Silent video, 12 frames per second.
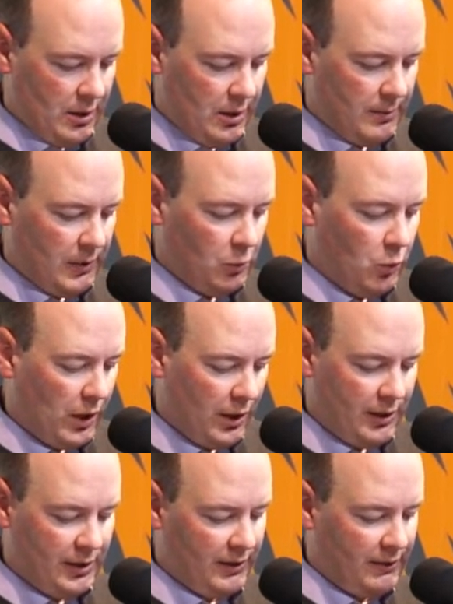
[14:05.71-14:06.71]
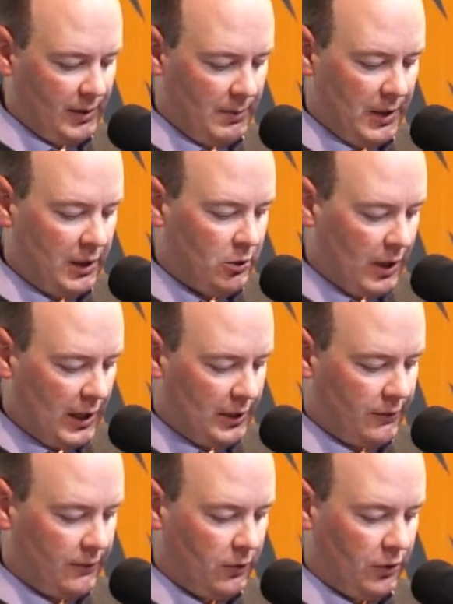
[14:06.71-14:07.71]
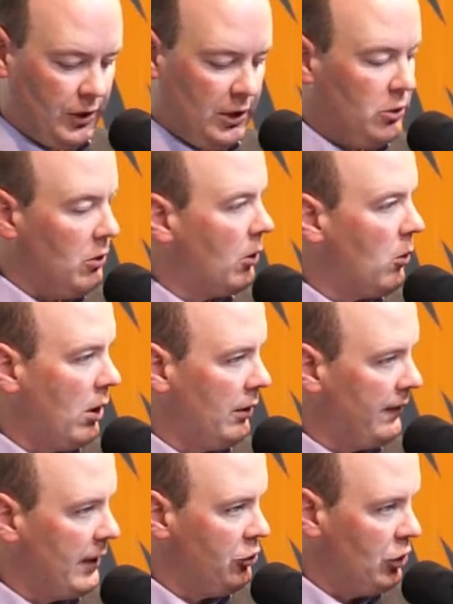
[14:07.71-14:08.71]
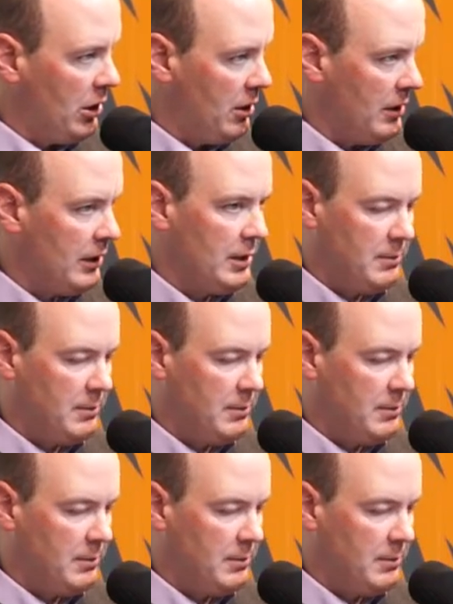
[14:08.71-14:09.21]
Um, whereas if somebody transfers it to a qualified charity,